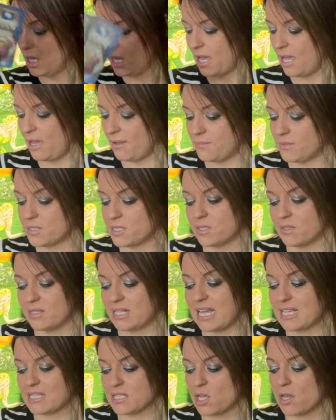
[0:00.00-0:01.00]
Um, so
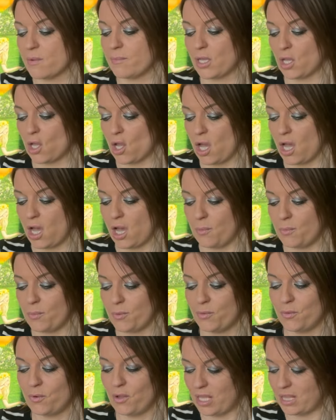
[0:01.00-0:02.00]
that's coming up
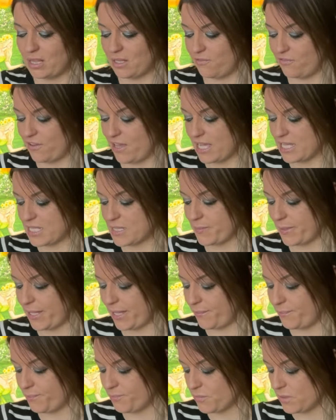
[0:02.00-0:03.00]
in the first
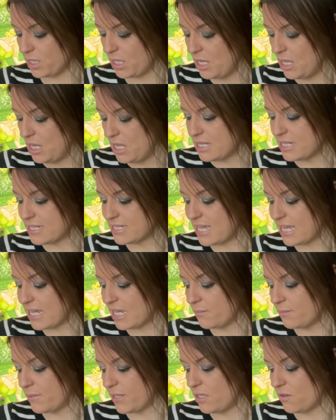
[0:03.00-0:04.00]
bit. The
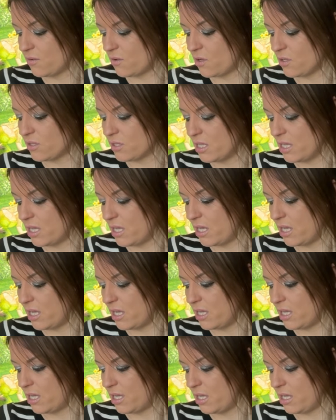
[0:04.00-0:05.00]
second bit, you've got
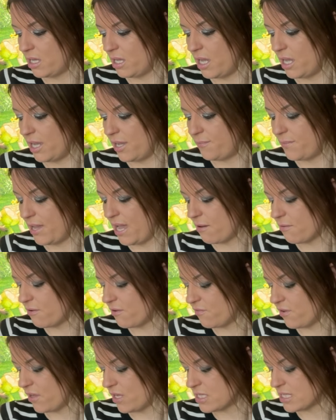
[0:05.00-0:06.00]
the um,
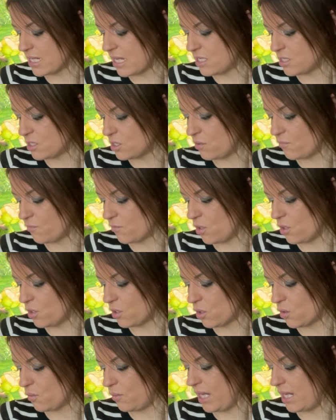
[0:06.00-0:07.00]
Hierophant and you've got the
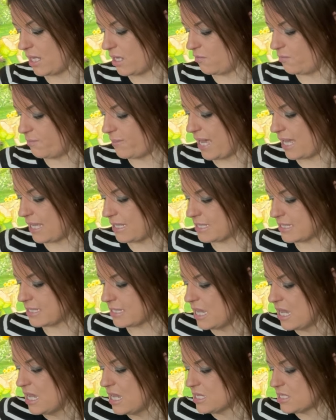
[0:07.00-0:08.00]
Queen of Pants.
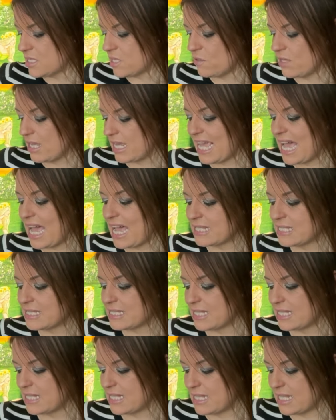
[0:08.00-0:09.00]
So they can
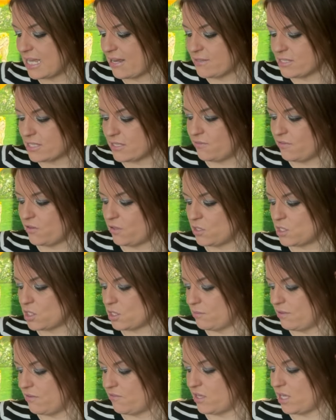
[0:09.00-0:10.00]
see that there is a future
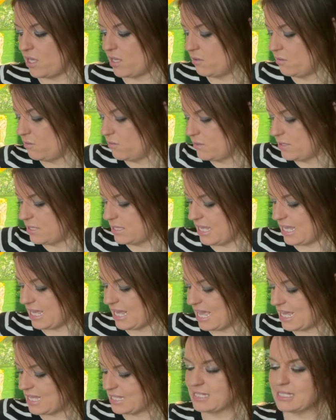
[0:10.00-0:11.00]
with you. They
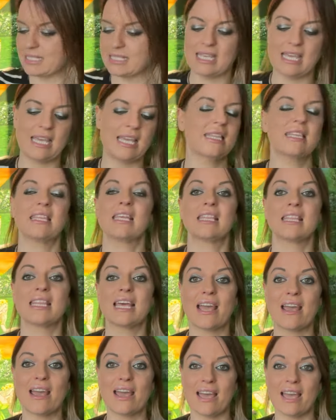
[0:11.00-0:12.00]
can see that they
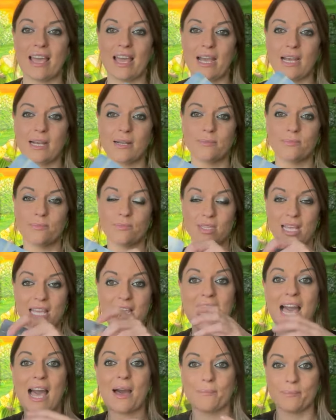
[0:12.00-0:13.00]
um, they
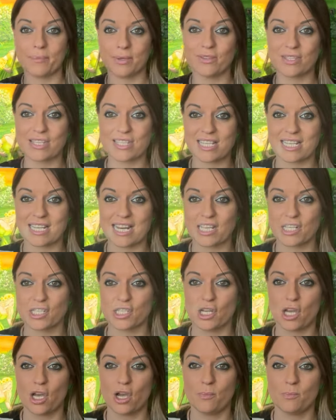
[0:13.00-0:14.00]
can build this
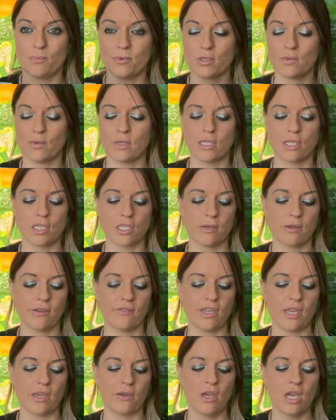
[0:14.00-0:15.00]
connection up between the two of
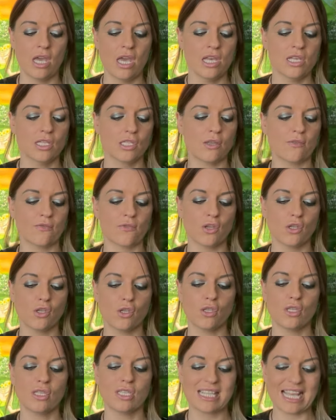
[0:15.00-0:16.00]
you. So they've got,
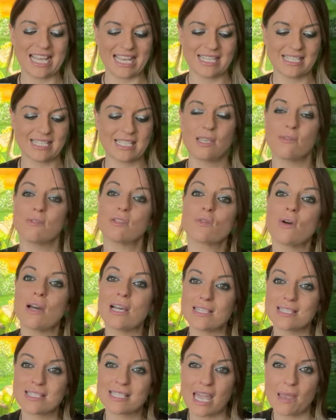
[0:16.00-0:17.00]
they can see you as quite a
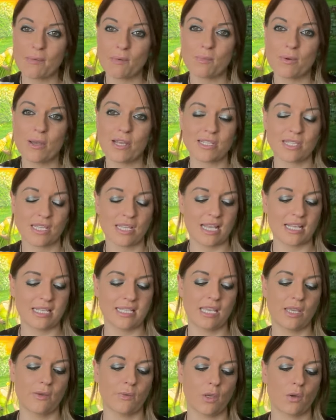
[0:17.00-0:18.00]
stable person. They
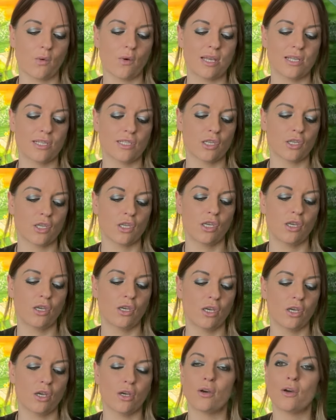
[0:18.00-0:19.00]
see you in quite a
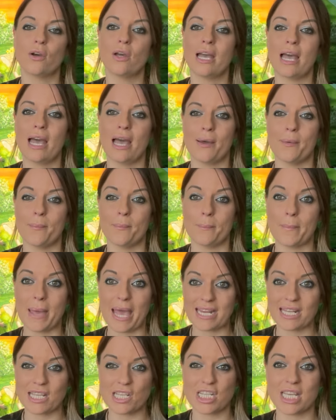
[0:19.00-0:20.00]
secure um,
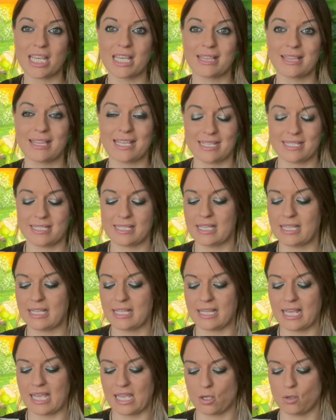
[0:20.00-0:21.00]
energy. They see that
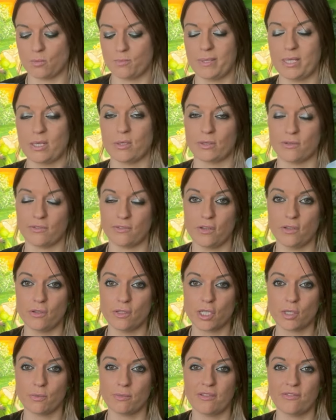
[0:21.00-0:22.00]
they could build a
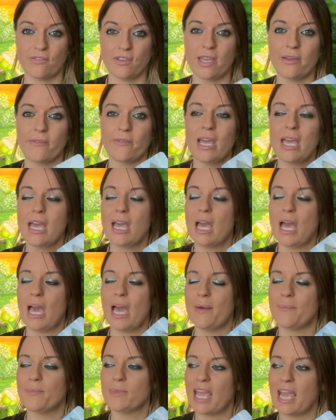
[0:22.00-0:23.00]
future with you.
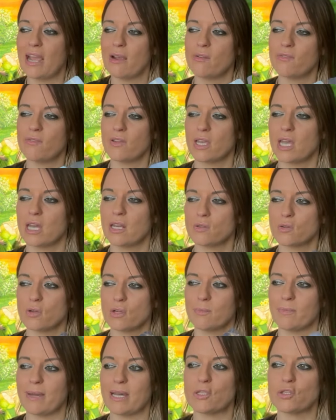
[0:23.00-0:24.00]
Um, the Hierophant kind of
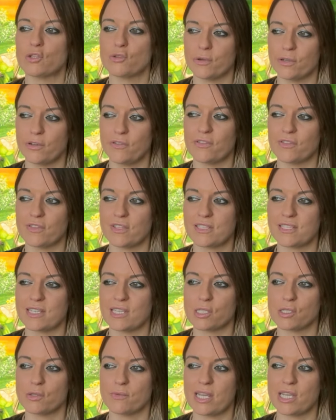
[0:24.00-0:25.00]
talking about truth of the
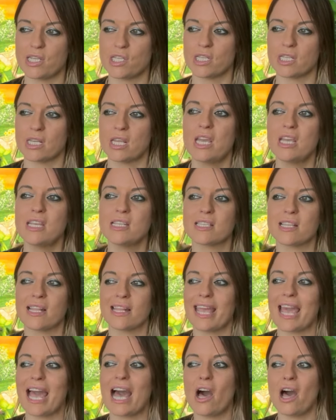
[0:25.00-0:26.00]
situation. So
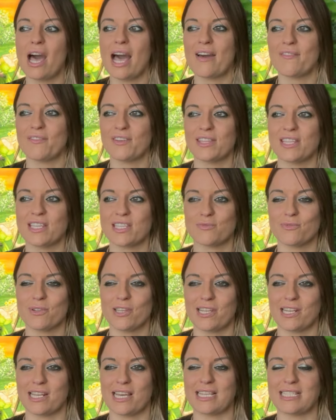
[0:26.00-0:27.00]
they are having this
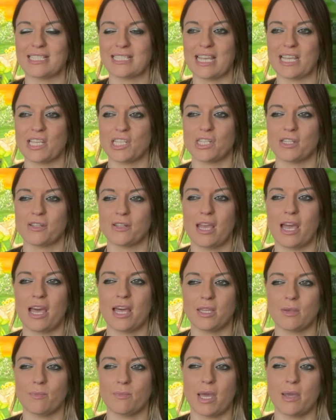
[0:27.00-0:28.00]
realisation
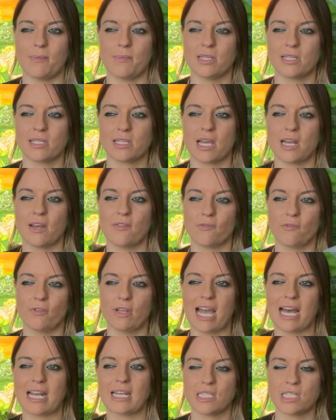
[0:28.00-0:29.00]
at the moment. It's kind of
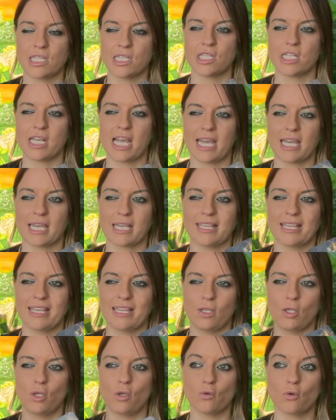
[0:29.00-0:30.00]
reality check
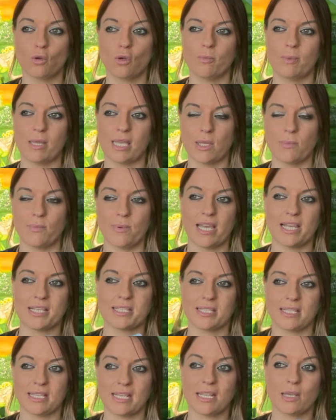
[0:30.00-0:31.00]
that you could be the
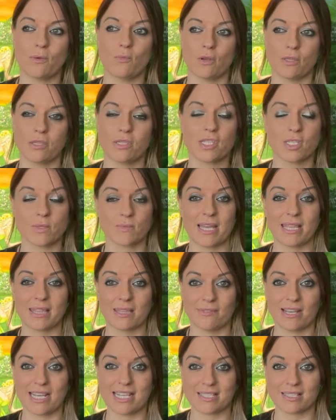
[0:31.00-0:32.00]
person that they want to spend the
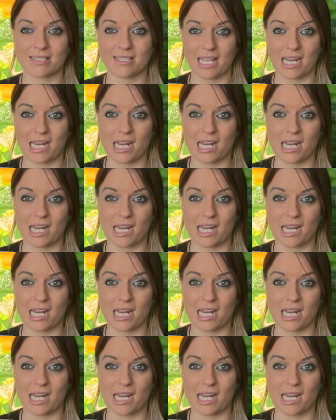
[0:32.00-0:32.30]
rest of their